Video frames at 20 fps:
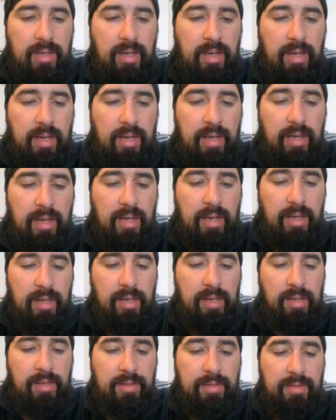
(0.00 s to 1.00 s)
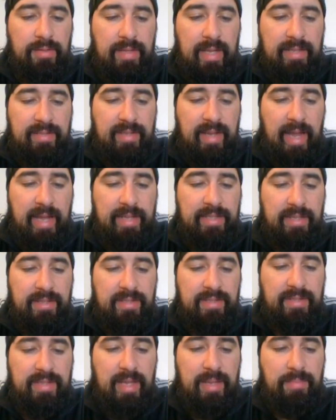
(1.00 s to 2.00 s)
that's kind of
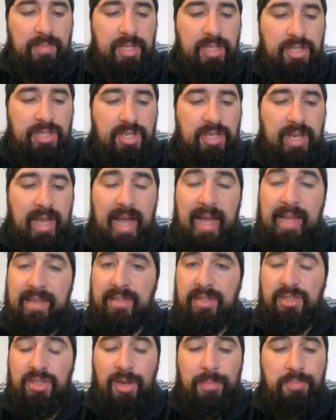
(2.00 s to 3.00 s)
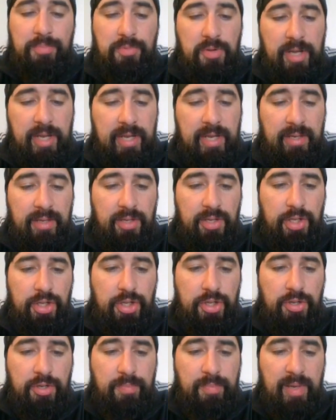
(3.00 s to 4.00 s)
the same legion as the top 3.
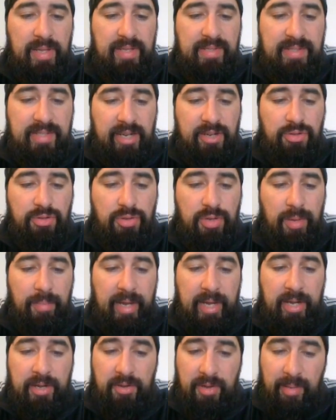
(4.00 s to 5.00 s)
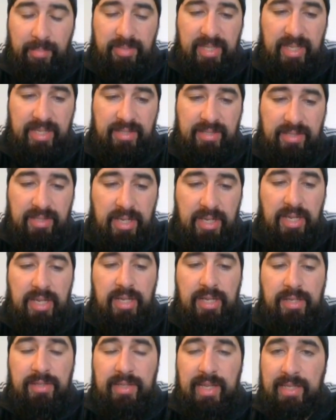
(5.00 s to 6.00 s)
You replace Sakura by Ramses.
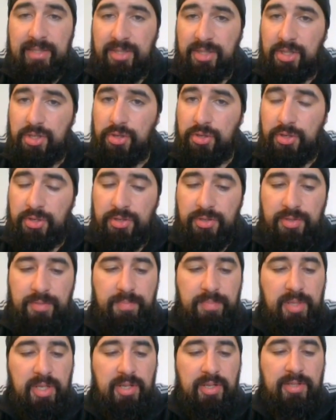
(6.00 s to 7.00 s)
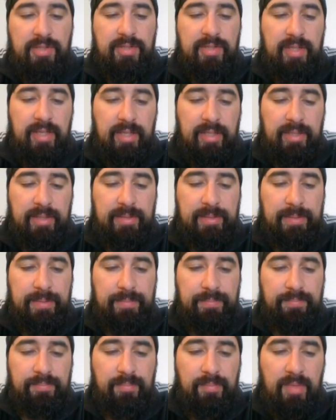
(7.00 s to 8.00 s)
That's curious because
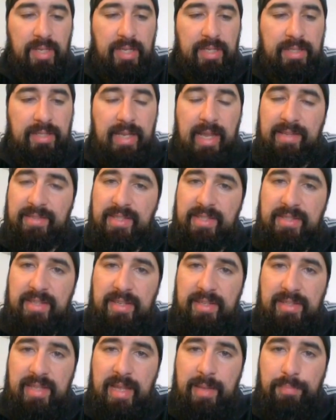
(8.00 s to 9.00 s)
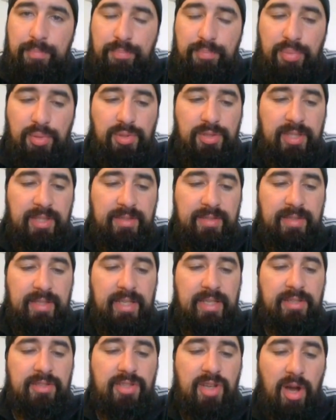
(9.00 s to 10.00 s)
in last season they put it
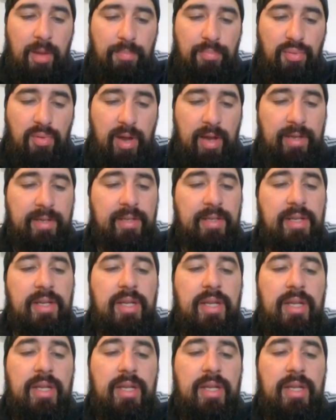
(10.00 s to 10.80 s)
in top 1,